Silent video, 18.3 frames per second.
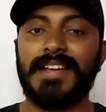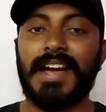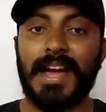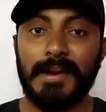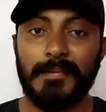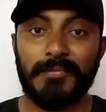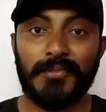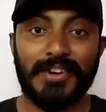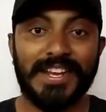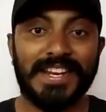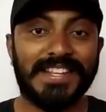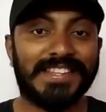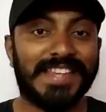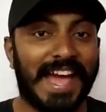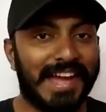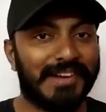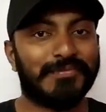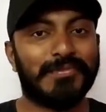I'm really
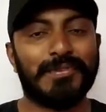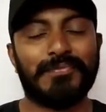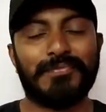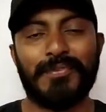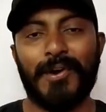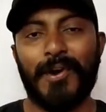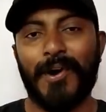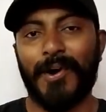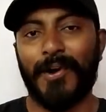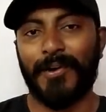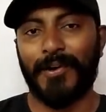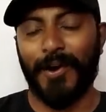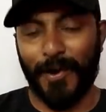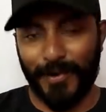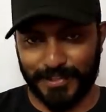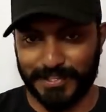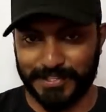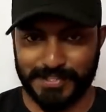thankful for
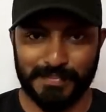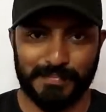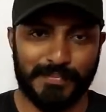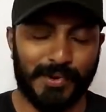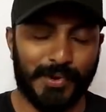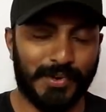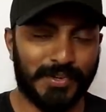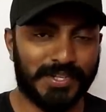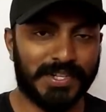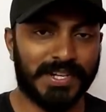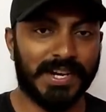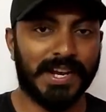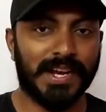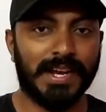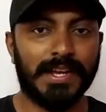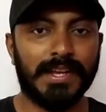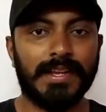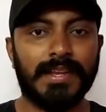all the support.
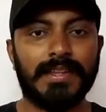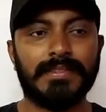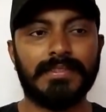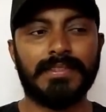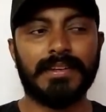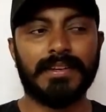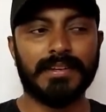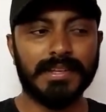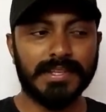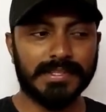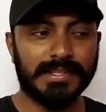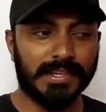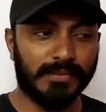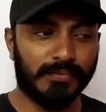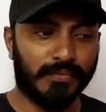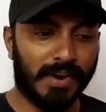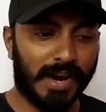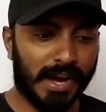The
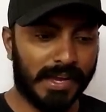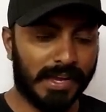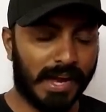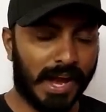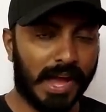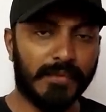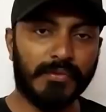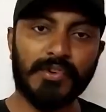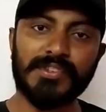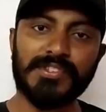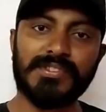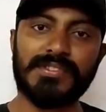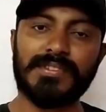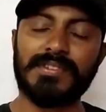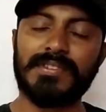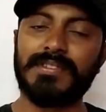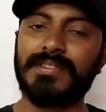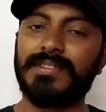reason why I
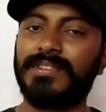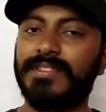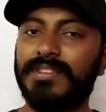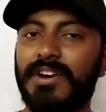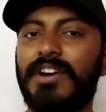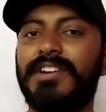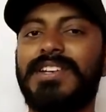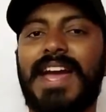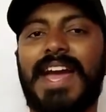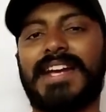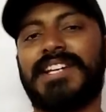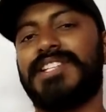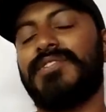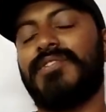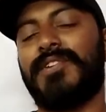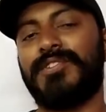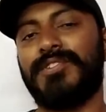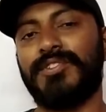was not
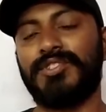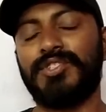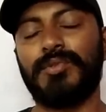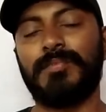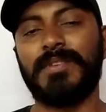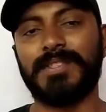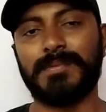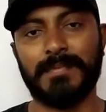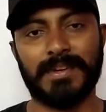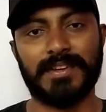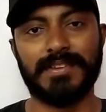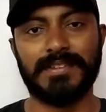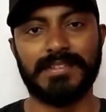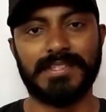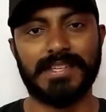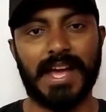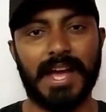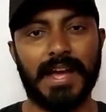active on YouTube is
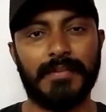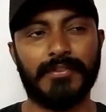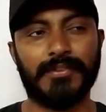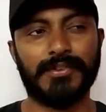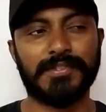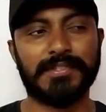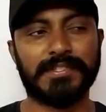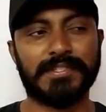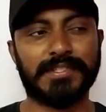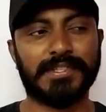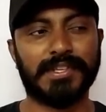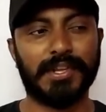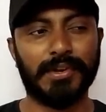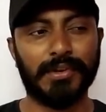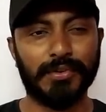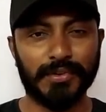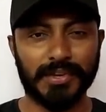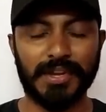because I was
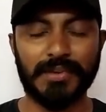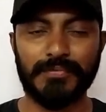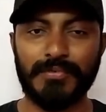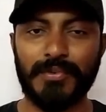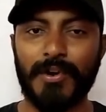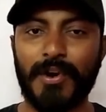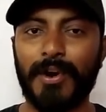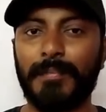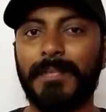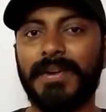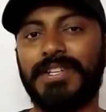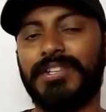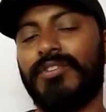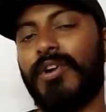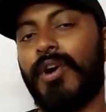looking for better